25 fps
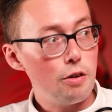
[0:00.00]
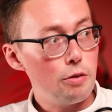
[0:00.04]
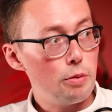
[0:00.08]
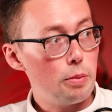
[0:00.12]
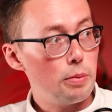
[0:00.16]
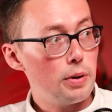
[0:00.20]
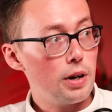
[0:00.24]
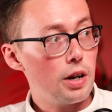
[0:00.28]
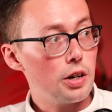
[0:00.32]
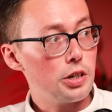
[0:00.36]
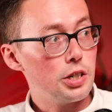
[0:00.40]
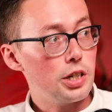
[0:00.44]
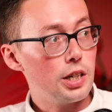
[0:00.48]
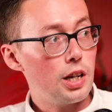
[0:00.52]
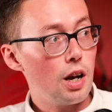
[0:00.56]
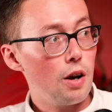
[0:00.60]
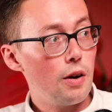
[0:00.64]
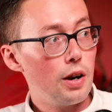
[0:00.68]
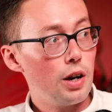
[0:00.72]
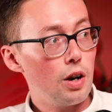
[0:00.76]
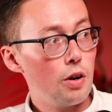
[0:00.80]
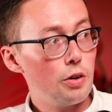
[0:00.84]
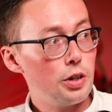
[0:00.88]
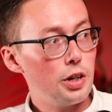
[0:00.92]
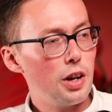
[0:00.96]
overproduction
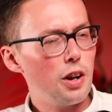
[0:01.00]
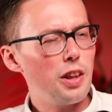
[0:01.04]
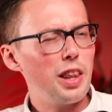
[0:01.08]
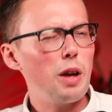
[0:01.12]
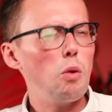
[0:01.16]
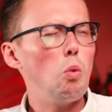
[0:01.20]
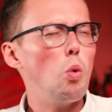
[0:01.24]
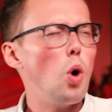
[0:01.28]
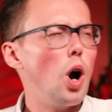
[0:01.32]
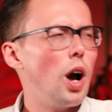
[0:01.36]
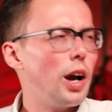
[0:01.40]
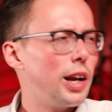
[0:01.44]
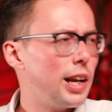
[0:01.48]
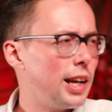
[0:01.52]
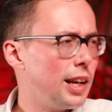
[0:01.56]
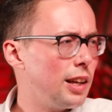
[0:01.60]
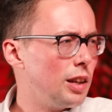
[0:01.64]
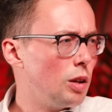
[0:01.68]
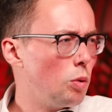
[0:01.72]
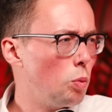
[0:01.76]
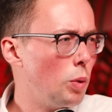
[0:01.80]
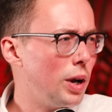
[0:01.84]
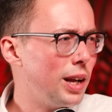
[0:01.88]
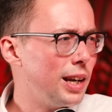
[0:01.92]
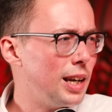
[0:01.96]
going on. They're working at
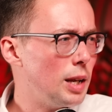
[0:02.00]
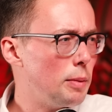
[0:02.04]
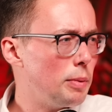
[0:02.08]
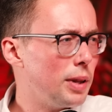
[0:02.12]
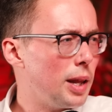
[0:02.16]
the Whitney,